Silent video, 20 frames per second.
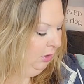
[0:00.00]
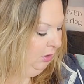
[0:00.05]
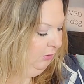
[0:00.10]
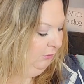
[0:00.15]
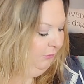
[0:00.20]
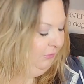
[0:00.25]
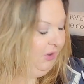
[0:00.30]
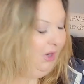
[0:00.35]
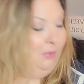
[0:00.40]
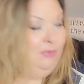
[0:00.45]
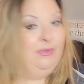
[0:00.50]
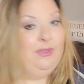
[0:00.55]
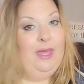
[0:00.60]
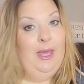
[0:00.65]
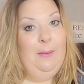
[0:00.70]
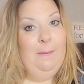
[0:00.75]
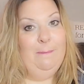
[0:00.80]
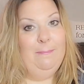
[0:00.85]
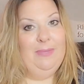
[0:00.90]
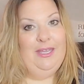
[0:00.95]
from
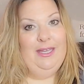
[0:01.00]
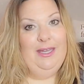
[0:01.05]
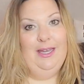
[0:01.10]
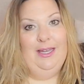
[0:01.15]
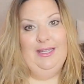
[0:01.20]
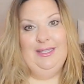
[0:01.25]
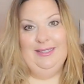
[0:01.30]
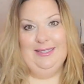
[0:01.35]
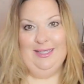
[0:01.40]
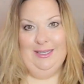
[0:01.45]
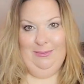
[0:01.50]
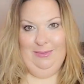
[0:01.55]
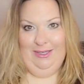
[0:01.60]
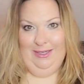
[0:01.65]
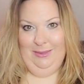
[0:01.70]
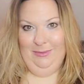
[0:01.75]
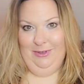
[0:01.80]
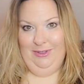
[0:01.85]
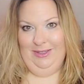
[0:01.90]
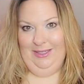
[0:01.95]
them because, I
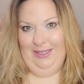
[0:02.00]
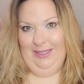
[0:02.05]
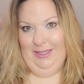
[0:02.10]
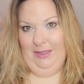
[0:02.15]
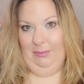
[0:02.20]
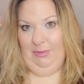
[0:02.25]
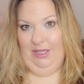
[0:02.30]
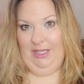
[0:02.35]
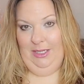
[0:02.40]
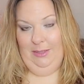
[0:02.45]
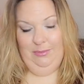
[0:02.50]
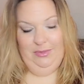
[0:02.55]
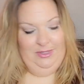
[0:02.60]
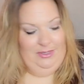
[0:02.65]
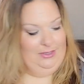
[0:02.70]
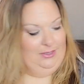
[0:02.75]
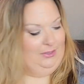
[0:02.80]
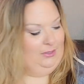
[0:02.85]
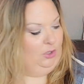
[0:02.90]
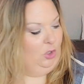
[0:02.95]
mean, I'm really into the
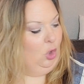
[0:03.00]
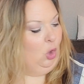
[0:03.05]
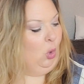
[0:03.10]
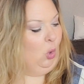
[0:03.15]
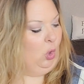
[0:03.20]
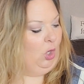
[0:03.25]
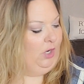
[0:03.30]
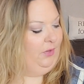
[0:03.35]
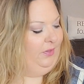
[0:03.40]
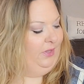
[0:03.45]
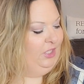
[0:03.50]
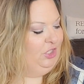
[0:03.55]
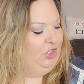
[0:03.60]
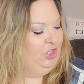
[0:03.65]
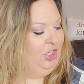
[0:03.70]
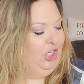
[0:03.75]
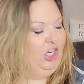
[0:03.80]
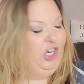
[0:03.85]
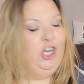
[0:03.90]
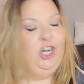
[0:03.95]
Peeps decor
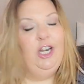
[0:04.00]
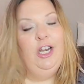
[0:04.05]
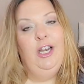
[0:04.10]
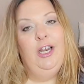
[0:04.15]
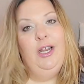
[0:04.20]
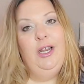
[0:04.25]
this year.